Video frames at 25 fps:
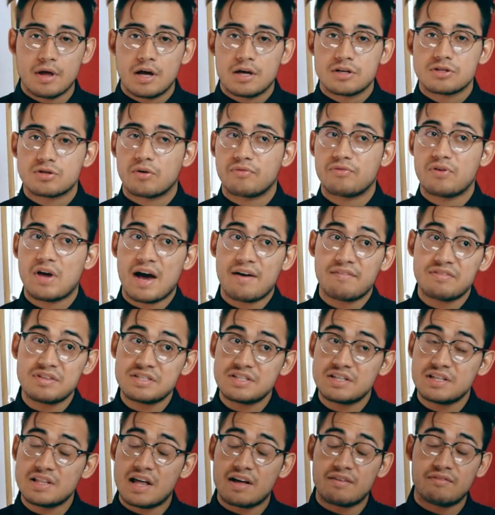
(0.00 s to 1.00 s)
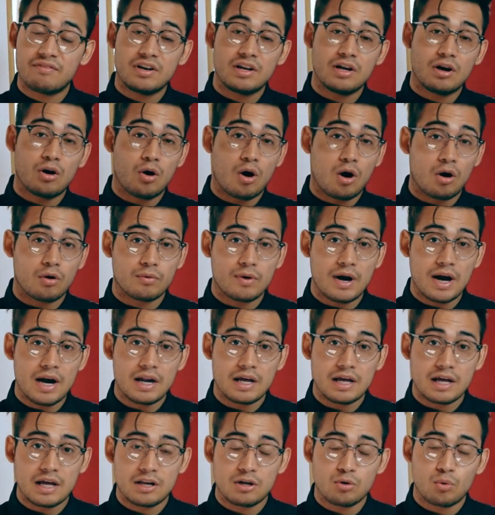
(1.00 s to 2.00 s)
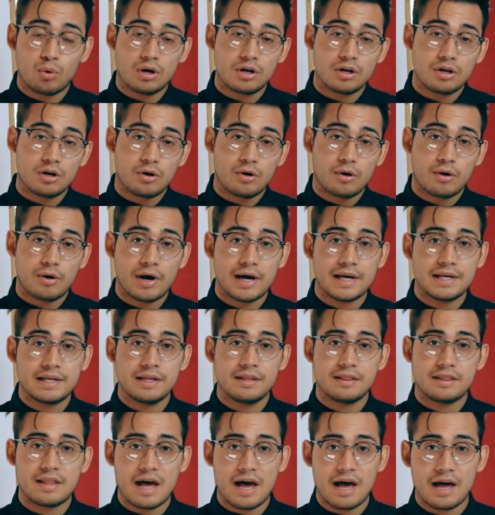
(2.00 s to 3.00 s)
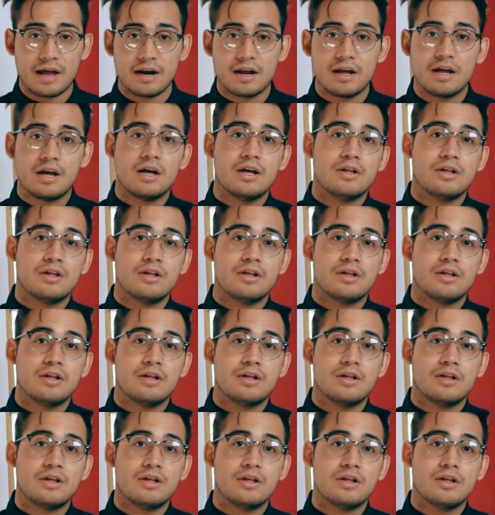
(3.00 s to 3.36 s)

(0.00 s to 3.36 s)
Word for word: So if you haven't seen that video already and you want to know how I did that,